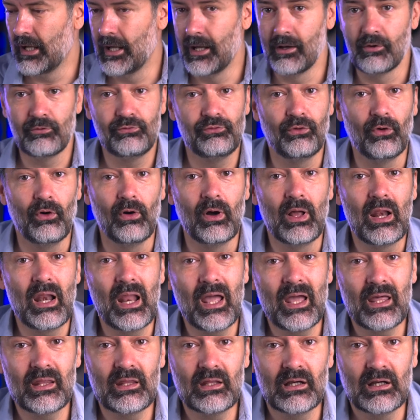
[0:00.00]
For
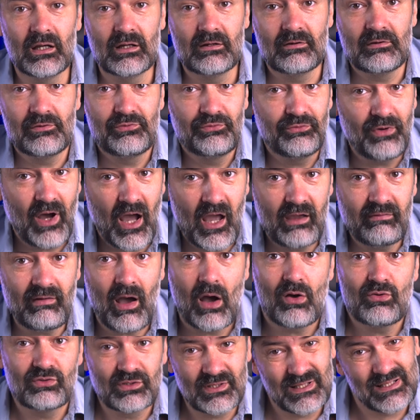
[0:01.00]
leather 5
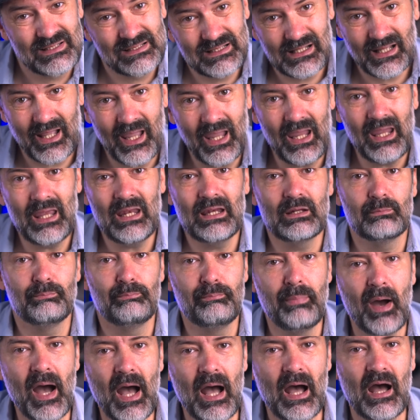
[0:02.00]
ounces and
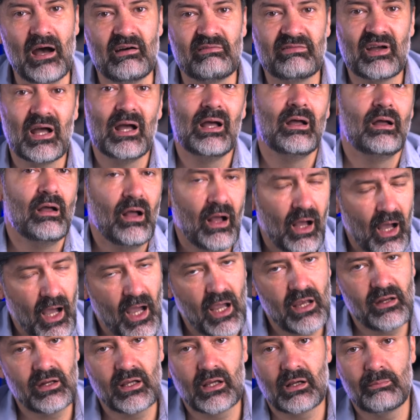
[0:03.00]
above,
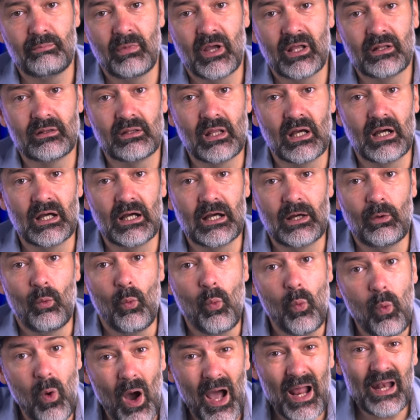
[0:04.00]
I recommend
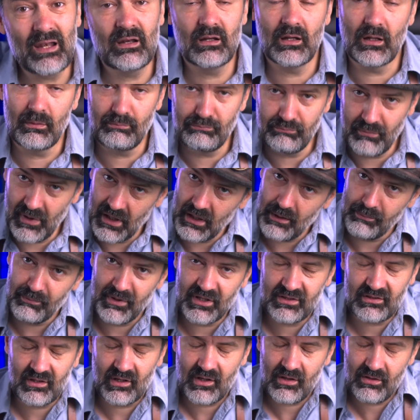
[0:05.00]
1
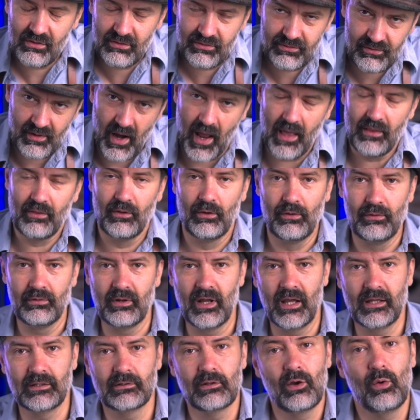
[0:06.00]
millimeter thread. All
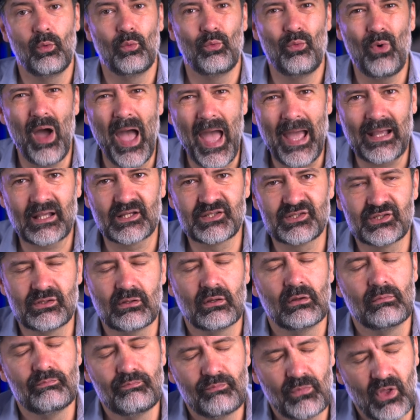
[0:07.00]
right, waxed,
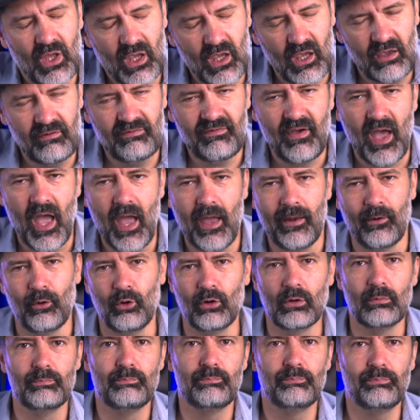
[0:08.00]
if at
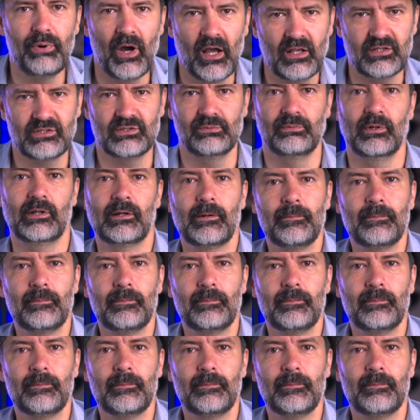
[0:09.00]
all possible.